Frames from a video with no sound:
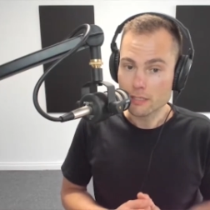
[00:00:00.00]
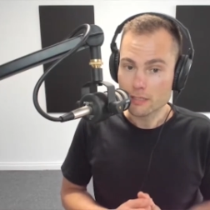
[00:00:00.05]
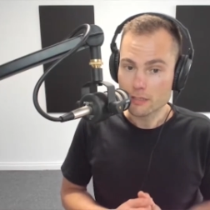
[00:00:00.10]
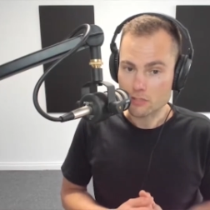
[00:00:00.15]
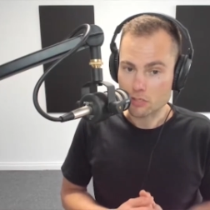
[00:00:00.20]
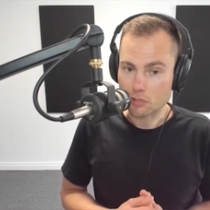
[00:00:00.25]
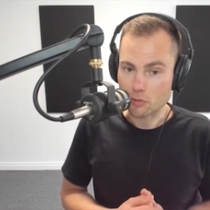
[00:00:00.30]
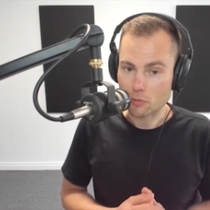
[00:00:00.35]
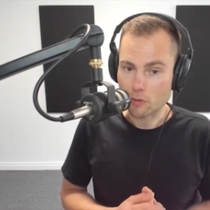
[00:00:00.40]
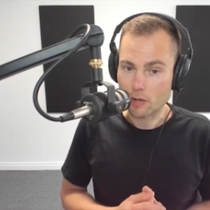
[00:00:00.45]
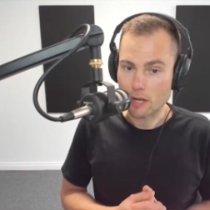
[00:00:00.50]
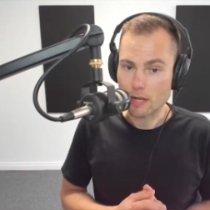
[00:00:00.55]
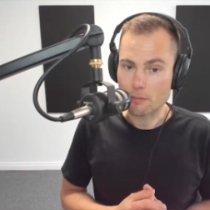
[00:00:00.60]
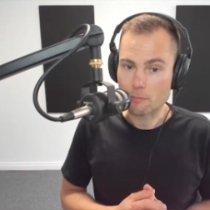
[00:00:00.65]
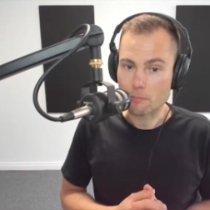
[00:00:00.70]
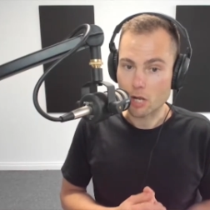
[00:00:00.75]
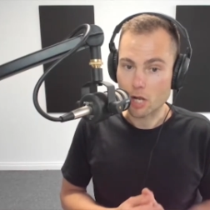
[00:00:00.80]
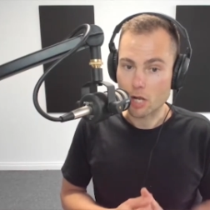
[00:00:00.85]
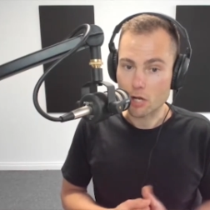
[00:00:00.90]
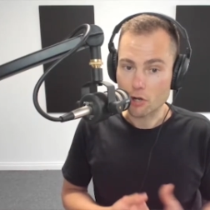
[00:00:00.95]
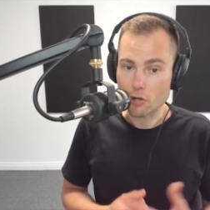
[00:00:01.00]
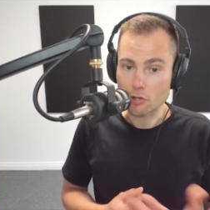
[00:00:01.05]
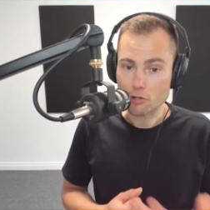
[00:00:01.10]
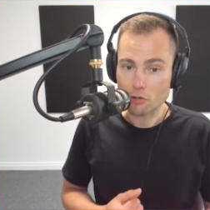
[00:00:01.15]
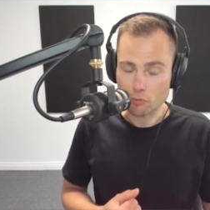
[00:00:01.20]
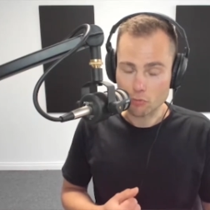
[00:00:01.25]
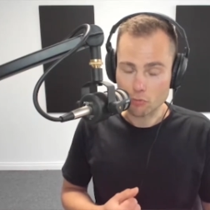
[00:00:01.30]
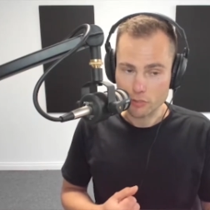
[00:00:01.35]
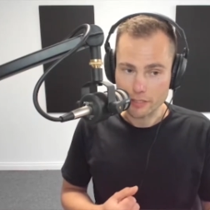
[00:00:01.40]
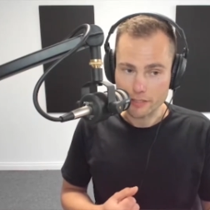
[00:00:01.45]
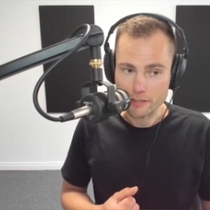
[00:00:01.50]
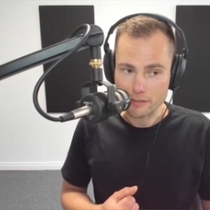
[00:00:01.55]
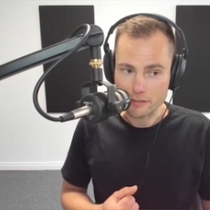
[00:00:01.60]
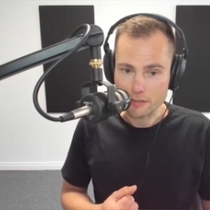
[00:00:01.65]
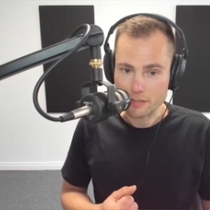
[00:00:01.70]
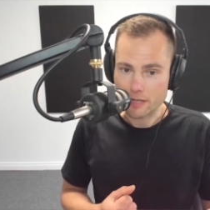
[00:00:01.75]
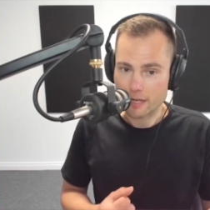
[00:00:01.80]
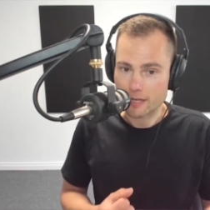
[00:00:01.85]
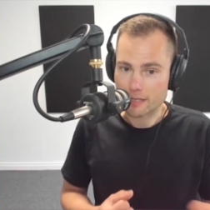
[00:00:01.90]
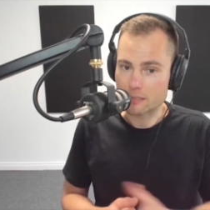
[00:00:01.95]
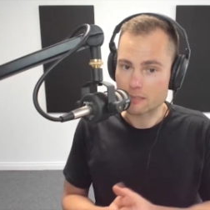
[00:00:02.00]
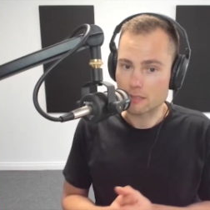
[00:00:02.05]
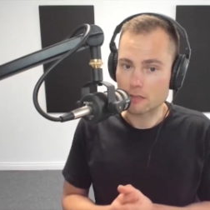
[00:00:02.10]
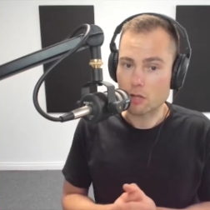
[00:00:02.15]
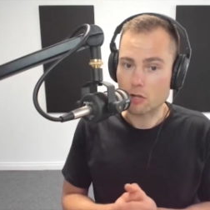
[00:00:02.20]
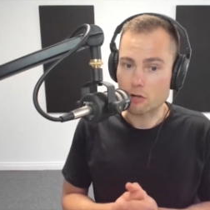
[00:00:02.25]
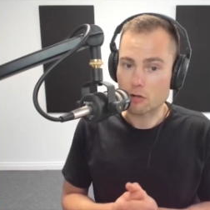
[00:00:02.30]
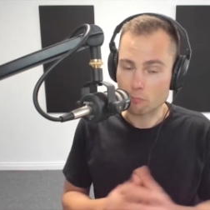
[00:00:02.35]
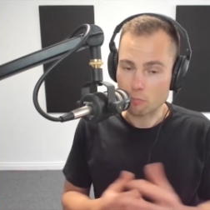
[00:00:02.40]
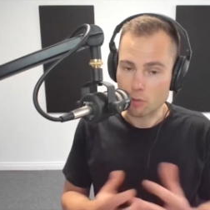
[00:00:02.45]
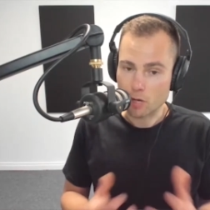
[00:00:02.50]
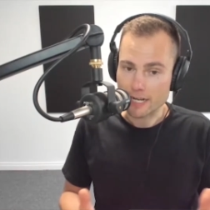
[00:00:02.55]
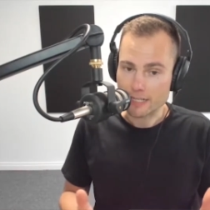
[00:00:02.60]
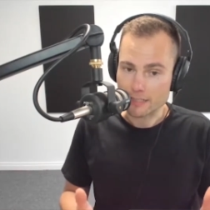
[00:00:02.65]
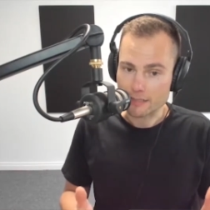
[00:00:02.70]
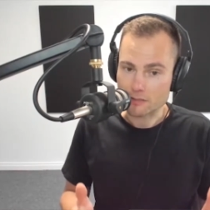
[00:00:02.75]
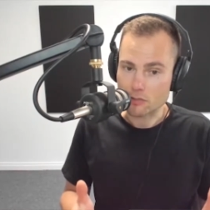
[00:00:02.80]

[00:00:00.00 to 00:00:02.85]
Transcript: So um, I know your audience is a lot of practice